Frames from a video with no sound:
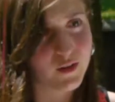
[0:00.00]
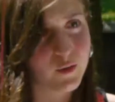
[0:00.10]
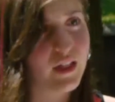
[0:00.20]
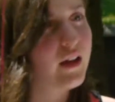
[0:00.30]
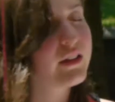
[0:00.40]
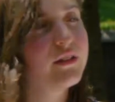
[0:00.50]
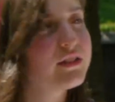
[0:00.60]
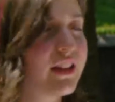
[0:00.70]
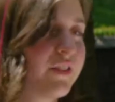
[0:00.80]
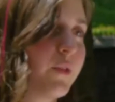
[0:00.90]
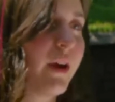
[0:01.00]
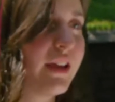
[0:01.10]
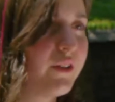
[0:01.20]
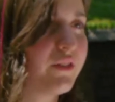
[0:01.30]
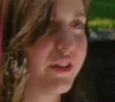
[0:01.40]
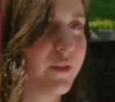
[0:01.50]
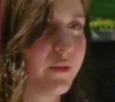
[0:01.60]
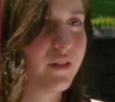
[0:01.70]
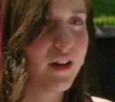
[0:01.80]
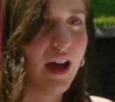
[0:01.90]
without using it the way you do.
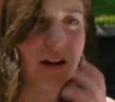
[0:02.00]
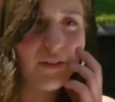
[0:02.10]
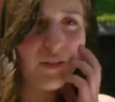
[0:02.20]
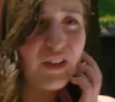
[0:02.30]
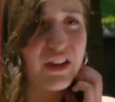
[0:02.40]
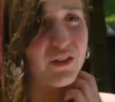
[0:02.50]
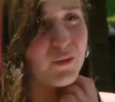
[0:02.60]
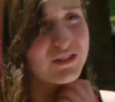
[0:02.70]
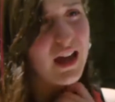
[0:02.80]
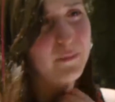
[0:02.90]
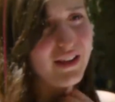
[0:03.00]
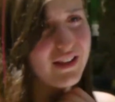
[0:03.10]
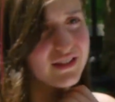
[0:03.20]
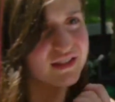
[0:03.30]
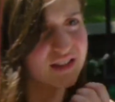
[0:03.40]
I don't even think you know what time is.